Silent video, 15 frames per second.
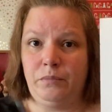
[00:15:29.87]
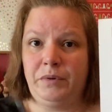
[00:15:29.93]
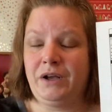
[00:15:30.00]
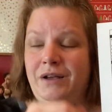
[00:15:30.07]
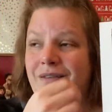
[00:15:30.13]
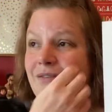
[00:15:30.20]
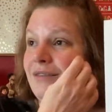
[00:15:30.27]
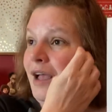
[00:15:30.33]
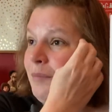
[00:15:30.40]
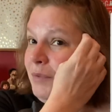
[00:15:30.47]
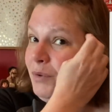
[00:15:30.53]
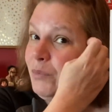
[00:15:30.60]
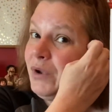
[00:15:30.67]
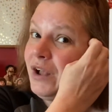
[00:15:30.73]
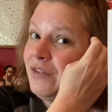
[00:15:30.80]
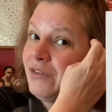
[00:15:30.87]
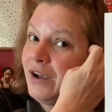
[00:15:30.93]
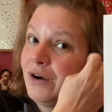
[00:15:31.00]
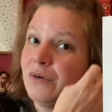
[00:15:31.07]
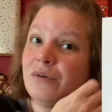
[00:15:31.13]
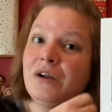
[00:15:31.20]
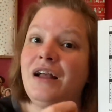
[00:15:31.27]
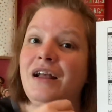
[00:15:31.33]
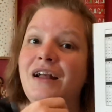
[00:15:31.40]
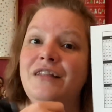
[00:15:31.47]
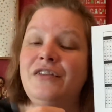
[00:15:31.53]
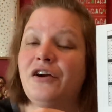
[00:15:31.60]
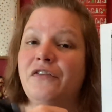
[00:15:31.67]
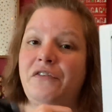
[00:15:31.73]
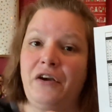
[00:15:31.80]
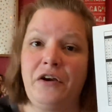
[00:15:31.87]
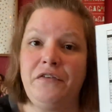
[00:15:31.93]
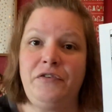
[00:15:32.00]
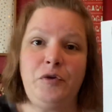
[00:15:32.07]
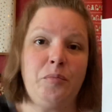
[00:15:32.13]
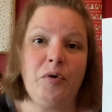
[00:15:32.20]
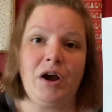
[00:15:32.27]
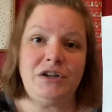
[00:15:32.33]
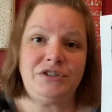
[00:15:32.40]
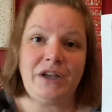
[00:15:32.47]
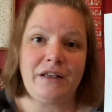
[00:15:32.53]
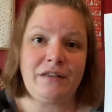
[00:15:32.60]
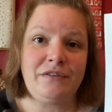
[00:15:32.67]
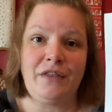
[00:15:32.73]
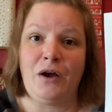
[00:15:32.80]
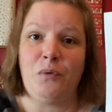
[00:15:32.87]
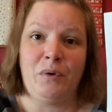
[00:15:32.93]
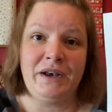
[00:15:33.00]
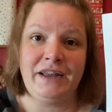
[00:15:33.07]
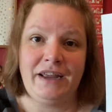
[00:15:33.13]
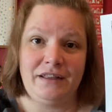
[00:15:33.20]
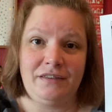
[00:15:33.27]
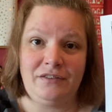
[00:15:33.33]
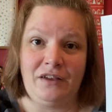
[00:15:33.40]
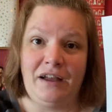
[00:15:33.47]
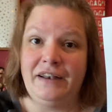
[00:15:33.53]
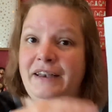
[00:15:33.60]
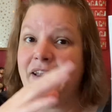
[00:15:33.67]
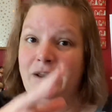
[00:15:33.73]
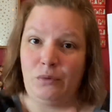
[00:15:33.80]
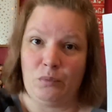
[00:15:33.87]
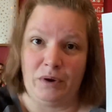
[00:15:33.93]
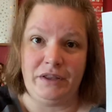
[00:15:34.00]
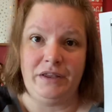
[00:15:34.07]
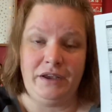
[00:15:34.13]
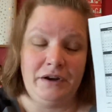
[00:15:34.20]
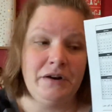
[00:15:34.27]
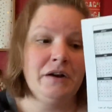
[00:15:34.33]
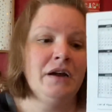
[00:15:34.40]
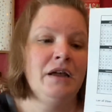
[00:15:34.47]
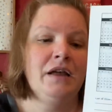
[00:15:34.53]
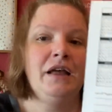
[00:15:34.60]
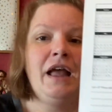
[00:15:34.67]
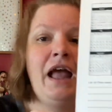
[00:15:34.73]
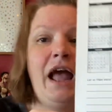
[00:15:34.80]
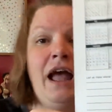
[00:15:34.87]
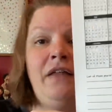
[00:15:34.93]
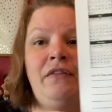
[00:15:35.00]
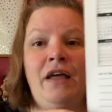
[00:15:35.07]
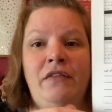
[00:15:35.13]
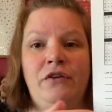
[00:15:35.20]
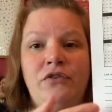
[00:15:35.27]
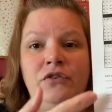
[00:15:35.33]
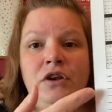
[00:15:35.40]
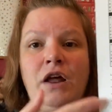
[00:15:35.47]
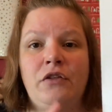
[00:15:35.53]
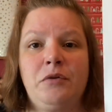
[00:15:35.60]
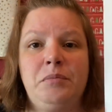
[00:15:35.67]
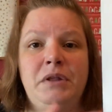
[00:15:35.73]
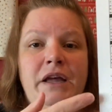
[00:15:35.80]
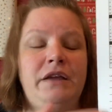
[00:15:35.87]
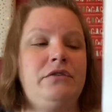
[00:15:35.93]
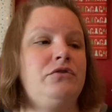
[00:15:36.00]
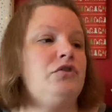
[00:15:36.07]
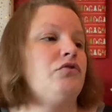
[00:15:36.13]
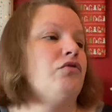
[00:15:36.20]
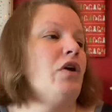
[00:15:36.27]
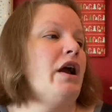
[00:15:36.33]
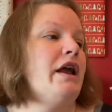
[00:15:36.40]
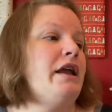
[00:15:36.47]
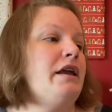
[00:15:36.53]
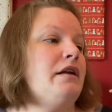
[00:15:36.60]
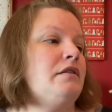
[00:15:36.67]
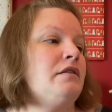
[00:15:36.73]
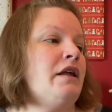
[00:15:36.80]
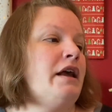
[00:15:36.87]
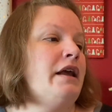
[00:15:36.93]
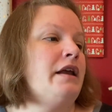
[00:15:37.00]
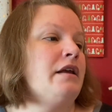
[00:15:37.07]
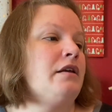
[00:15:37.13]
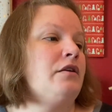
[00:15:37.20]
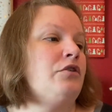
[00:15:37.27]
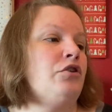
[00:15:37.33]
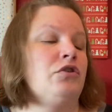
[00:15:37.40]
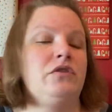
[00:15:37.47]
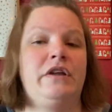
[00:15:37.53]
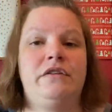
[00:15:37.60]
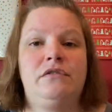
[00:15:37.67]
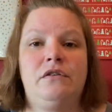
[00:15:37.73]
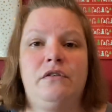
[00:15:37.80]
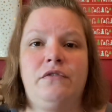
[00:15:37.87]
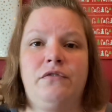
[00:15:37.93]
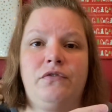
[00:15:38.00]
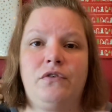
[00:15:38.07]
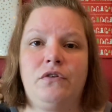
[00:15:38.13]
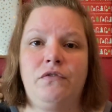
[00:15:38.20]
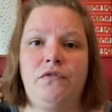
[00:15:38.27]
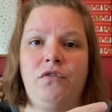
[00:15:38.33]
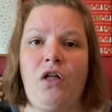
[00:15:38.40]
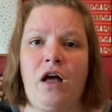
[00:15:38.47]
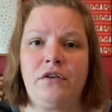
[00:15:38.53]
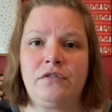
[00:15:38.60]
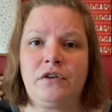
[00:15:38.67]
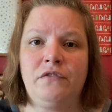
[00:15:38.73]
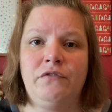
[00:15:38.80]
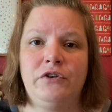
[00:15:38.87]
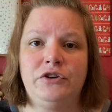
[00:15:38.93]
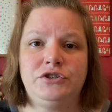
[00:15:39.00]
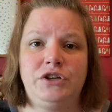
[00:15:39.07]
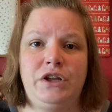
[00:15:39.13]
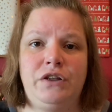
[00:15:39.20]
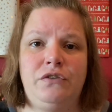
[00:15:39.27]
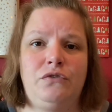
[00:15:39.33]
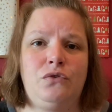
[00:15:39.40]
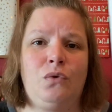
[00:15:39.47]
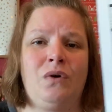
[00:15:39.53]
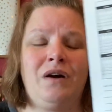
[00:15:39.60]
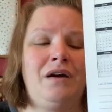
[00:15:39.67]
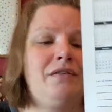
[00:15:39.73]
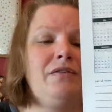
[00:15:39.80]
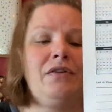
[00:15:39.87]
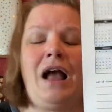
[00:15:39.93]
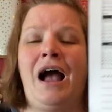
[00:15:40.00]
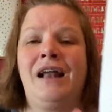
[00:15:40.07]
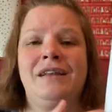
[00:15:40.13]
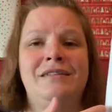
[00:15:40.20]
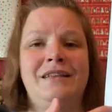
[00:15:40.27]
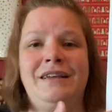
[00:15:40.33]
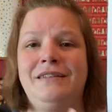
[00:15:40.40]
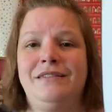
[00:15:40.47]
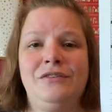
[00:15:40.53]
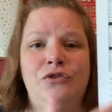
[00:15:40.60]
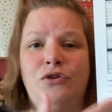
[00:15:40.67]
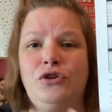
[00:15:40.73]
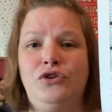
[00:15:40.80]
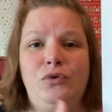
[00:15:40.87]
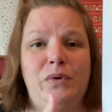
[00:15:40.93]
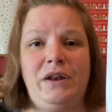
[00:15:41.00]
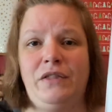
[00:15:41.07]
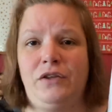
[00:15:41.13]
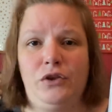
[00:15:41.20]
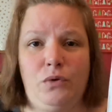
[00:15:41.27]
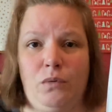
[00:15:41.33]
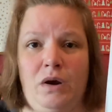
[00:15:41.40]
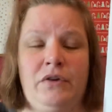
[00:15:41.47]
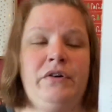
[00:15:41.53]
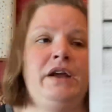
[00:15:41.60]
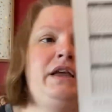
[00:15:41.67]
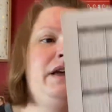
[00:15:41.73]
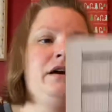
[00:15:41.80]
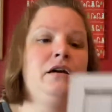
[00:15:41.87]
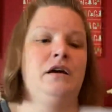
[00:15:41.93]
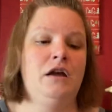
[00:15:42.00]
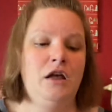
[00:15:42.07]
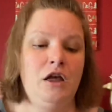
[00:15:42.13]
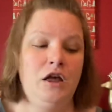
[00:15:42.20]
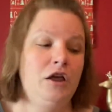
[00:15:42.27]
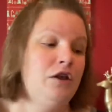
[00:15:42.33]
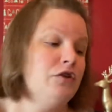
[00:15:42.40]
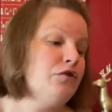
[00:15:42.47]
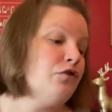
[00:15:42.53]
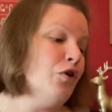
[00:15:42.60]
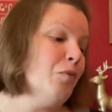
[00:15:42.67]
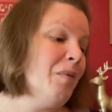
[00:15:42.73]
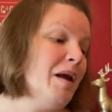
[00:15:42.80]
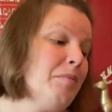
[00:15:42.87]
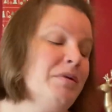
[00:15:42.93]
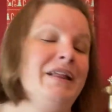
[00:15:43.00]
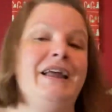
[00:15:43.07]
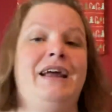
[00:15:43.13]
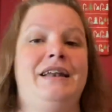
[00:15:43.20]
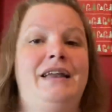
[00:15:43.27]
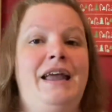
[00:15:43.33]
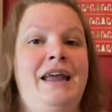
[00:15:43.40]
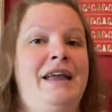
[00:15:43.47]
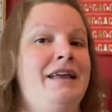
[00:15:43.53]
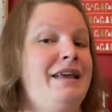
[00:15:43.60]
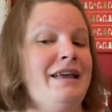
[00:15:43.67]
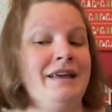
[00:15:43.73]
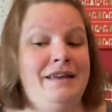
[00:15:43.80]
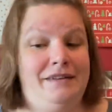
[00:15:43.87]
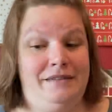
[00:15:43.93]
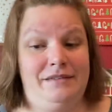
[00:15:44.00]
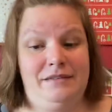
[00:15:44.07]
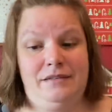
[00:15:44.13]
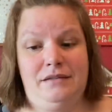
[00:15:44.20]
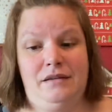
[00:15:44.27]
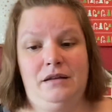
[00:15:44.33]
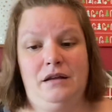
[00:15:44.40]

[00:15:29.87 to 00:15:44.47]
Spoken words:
because I mean, we all know there are very few projects that one gets done in 1 year. And then there's another place to write like your list of floss conversions, or honestly, you could do anything you want right here. So my plan is